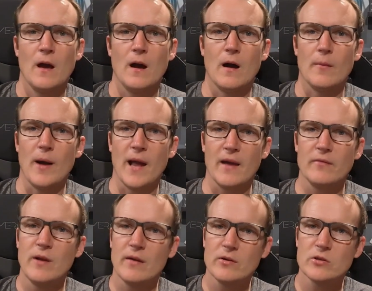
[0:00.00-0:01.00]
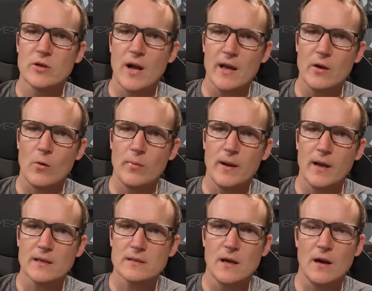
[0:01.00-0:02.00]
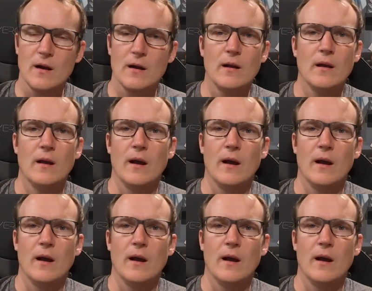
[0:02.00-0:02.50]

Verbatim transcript: Um, I have never tried open XR.